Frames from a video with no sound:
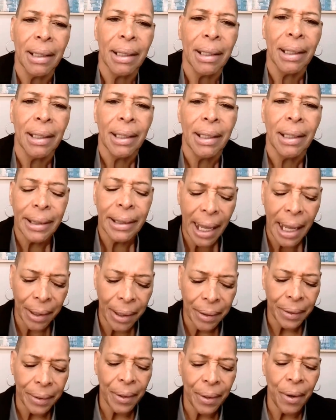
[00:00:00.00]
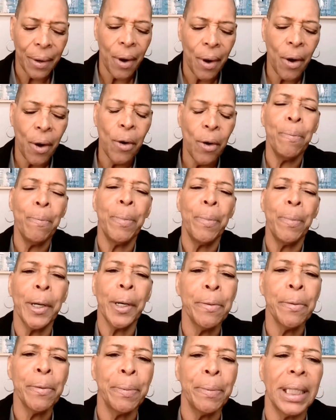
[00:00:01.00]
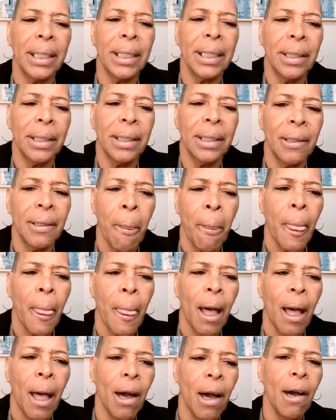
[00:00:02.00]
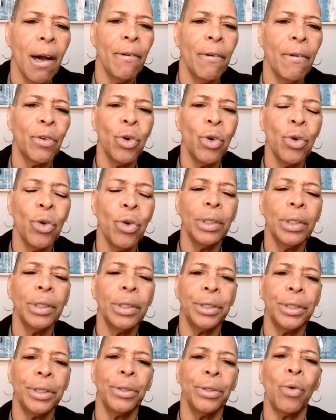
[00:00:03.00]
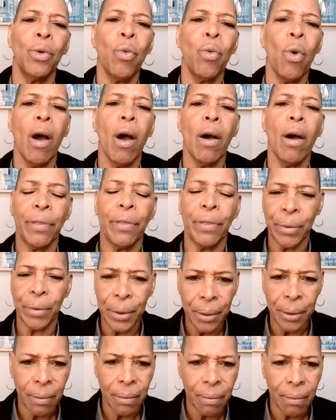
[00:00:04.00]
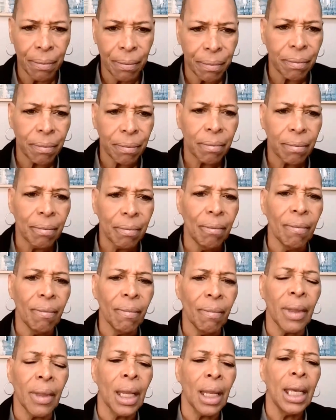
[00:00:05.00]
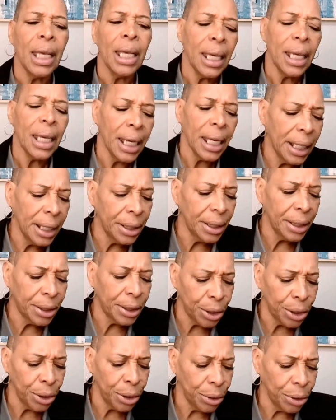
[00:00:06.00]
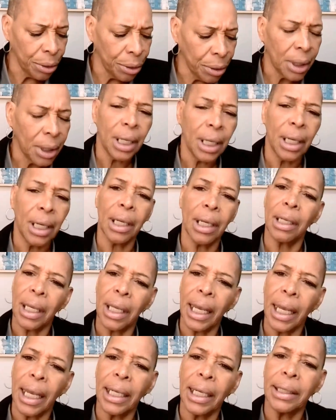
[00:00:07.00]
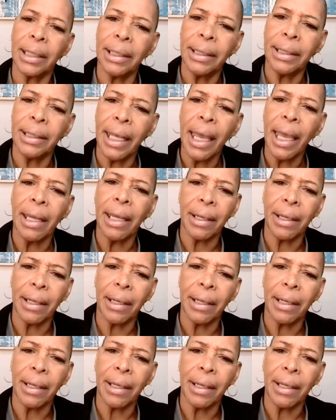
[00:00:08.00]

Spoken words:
Now, the whole purpose of going to a walkthrough is to collect the data.